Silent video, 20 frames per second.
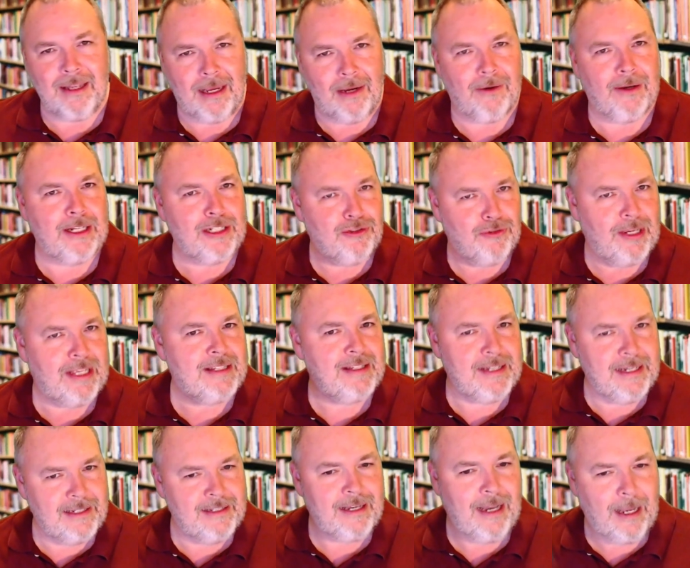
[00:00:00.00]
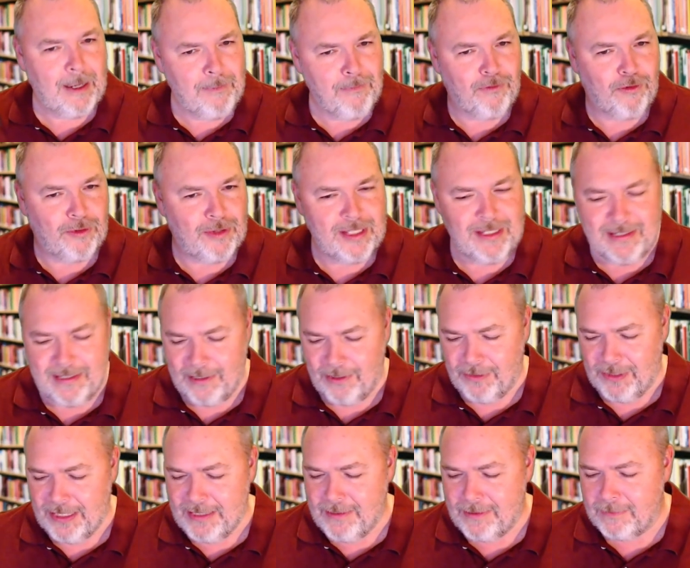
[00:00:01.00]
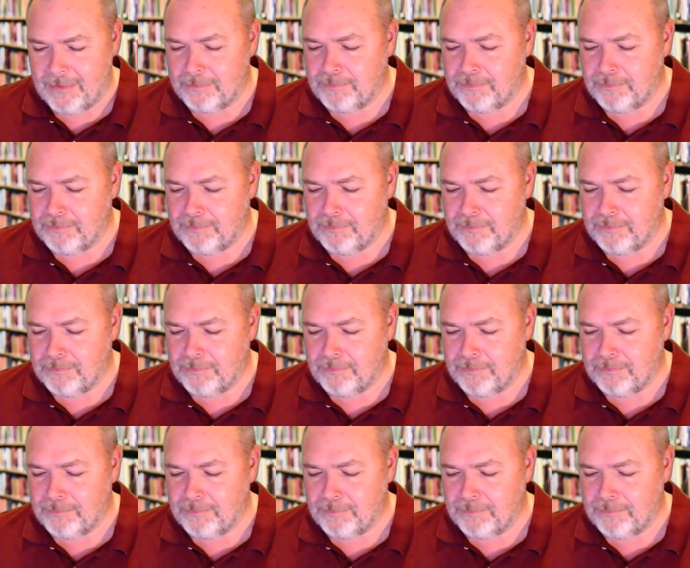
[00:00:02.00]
Harry Dresden type for this series.